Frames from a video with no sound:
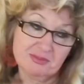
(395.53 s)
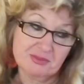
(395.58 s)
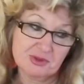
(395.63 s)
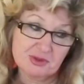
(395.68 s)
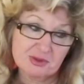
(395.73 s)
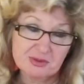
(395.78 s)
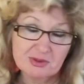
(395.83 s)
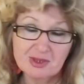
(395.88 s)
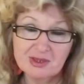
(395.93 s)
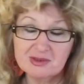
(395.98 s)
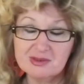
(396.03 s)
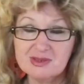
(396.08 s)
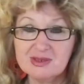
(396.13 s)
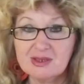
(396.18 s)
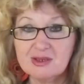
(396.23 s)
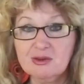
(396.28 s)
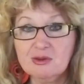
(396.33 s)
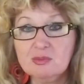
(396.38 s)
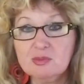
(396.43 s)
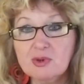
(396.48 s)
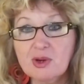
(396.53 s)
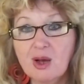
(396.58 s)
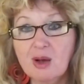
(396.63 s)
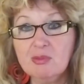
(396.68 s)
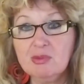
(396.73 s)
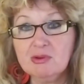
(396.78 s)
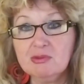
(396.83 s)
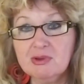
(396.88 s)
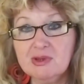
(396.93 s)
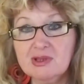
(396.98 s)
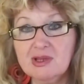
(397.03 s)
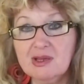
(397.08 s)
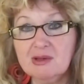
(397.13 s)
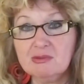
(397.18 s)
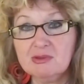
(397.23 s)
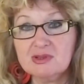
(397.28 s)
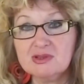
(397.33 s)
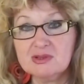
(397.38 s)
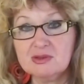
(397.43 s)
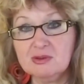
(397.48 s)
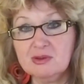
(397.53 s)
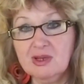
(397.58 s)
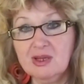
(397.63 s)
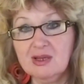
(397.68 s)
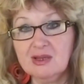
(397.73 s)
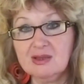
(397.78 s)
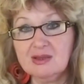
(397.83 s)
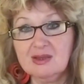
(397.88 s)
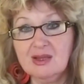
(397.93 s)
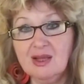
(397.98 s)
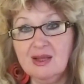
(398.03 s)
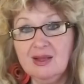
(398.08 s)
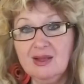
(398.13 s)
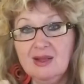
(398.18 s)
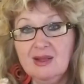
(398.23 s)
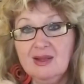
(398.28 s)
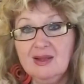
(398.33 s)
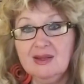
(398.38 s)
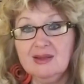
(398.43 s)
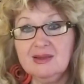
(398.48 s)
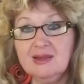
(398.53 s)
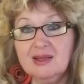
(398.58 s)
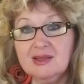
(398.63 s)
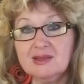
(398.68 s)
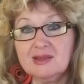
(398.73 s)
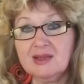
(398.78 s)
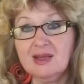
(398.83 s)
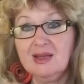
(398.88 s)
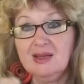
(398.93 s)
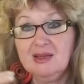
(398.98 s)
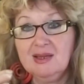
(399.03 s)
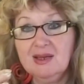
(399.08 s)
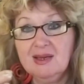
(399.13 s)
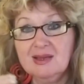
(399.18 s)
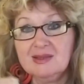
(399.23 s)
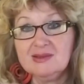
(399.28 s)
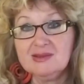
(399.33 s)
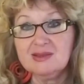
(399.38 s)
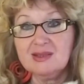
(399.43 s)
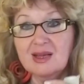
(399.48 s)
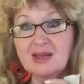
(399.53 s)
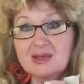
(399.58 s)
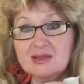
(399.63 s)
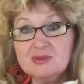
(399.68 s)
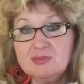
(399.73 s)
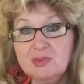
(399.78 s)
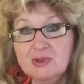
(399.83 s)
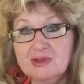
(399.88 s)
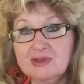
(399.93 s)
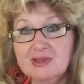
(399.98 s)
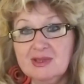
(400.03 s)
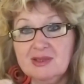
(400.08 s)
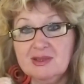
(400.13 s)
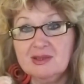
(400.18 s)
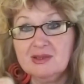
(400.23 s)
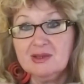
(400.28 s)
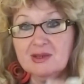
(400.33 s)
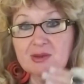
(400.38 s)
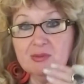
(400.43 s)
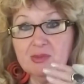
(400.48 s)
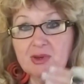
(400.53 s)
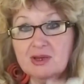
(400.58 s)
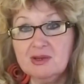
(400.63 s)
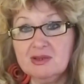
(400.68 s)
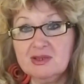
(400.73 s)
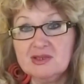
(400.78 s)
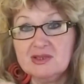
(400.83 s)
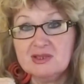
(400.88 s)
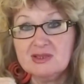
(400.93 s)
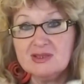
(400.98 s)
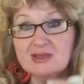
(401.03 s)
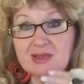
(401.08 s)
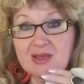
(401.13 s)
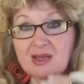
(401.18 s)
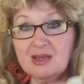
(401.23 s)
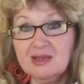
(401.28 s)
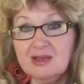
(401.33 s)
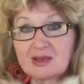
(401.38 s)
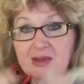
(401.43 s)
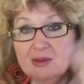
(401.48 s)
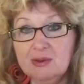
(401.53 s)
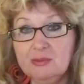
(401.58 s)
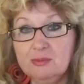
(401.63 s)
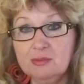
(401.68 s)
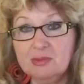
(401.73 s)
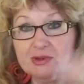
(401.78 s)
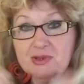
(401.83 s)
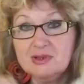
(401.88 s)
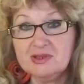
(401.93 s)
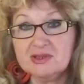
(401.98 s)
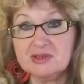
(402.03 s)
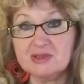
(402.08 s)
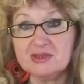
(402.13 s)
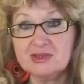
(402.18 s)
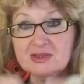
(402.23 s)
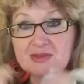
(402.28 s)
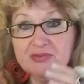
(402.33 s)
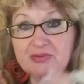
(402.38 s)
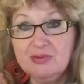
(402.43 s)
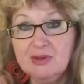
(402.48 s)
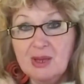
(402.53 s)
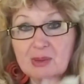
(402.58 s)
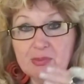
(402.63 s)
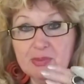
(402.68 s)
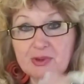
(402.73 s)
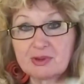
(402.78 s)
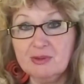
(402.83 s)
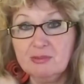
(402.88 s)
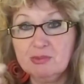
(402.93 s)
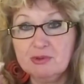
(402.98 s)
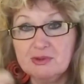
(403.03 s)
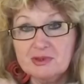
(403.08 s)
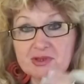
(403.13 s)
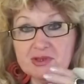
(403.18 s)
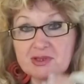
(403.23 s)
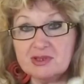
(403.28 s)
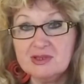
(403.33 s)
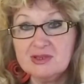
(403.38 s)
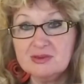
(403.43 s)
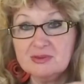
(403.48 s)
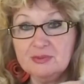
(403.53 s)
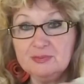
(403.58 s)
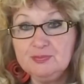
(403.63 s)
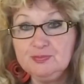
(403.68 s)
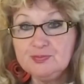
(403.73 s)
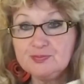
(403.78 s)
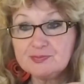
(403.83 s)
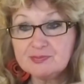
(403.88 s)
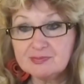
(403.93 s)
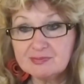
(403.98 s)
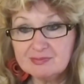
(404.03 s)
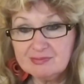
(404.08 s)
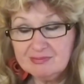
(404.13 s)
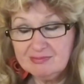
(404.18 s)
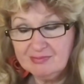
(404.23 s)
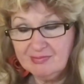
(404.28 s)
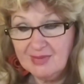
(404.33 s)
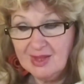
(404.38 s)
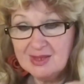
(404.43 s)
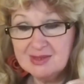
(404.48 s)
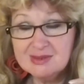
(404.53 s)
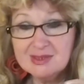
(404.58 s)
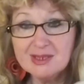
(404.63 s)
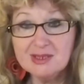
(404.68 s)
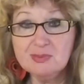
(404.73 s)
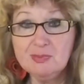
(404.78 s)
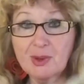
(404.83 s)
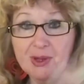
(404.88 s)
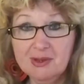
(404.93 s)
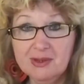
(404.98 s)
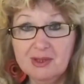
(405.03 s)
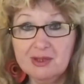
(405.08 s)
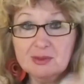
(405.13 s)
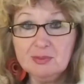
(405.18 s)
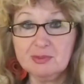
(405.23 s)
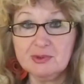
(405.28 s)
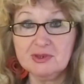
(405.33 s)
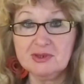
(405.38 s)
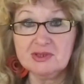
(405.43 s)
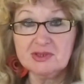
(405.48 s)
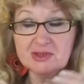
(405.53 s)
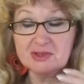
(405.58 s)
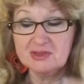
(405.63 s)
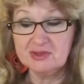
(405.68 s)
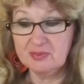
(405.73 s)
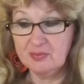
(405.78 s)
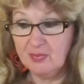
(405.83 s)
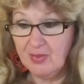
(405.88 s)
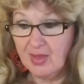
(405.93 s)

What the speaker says: 2 years ago probably, when I was doing that Kellyanne's husband and her marriage is like bridges, flapping bridges, suspended bridges.